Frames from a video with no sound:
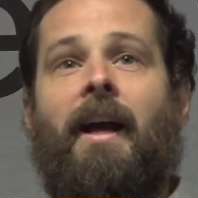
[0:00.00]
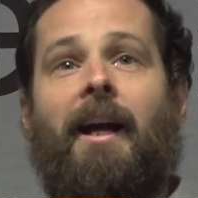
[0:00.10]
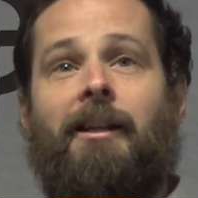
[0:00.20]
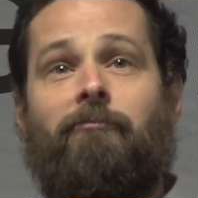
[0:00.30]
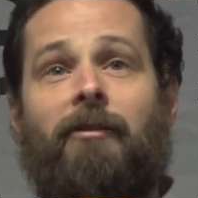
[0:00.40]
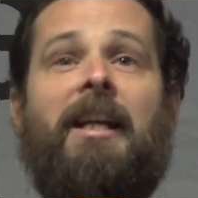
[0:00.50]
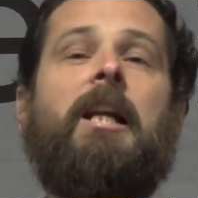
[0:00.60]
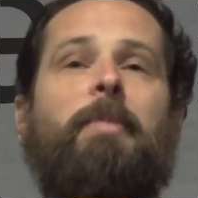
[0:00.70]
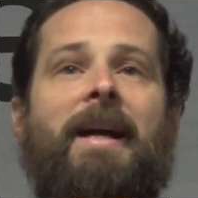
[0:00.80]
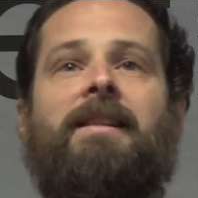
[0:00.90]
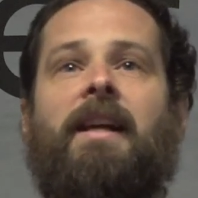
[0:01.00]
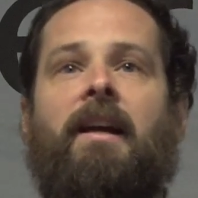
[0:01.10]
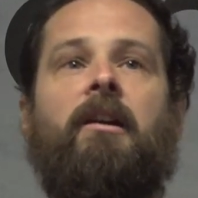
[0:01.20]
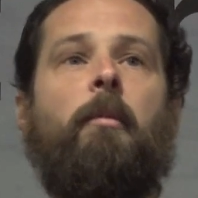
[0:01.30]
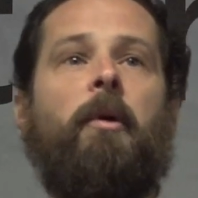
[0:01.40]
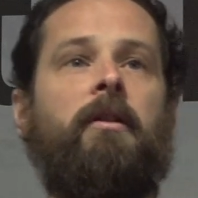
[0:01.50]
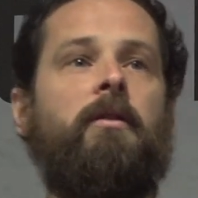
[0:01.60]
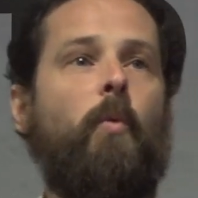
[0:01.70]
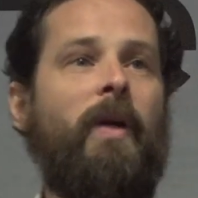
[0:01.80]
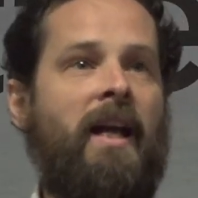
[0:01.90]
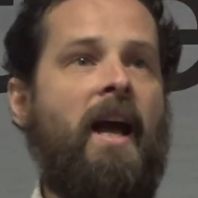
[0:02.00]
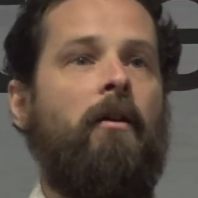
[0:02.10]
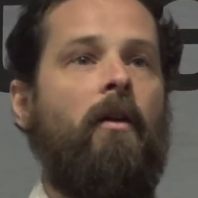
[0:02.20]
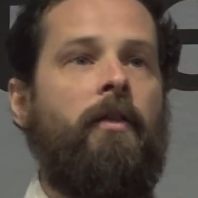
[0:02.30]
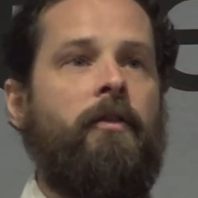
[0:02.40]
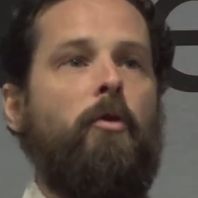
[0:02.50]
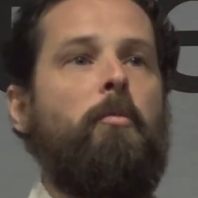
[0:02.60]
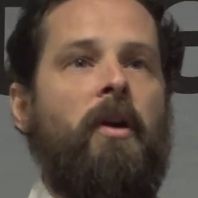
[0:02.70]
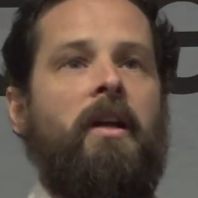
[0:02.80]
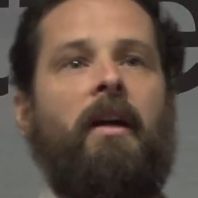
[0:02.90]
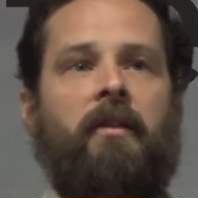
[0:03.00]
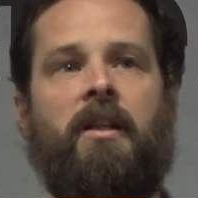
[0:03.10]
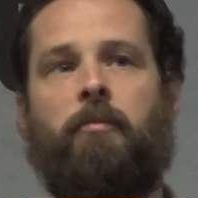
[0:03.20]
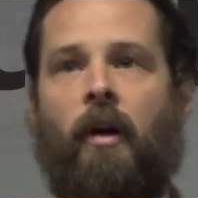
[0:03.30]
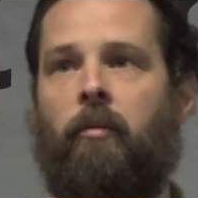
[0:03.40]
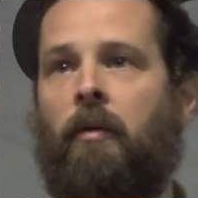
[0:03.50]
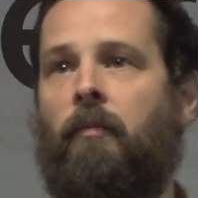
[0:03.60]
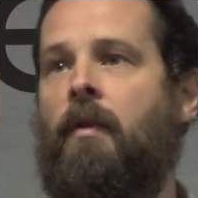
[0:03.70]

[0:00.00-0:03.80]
It's really basic economics. We cannot throw money at this problem.